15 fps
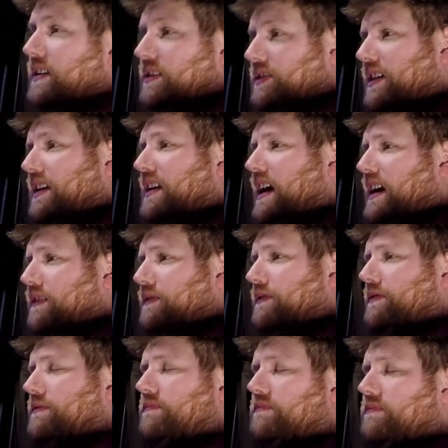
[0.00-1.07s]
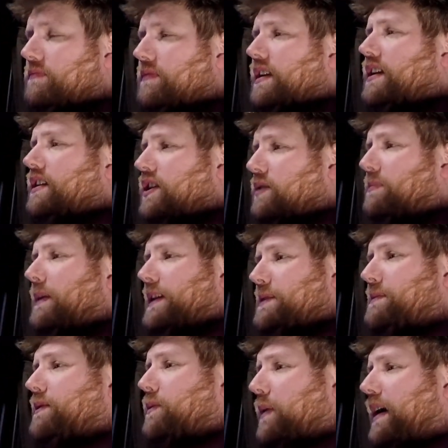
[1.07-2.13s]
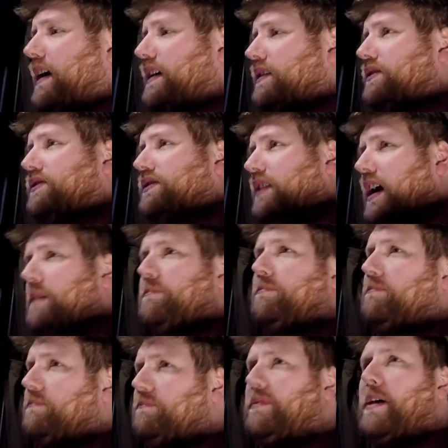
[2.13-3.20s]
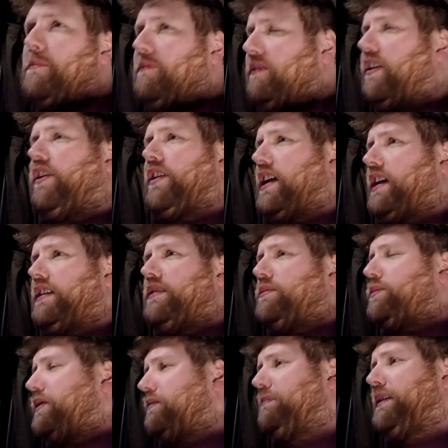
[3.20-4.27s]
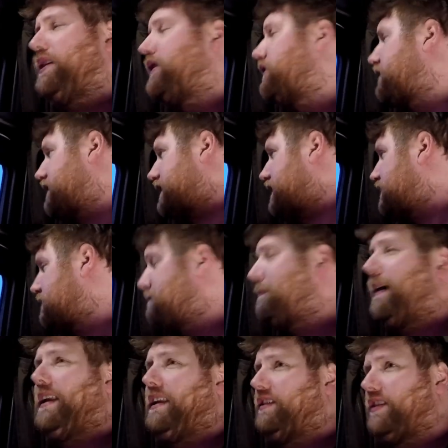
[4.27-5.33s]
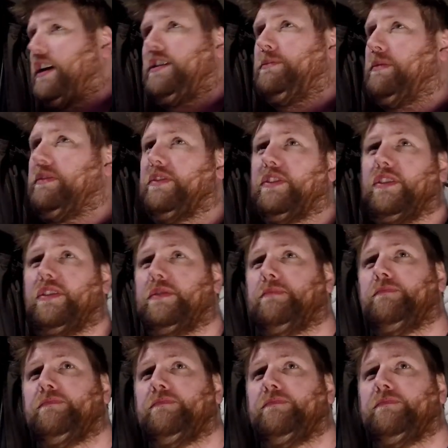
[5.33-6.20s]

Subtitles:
sat-nav, can you please be quiet? I'm vlogging. We've been over this many times before.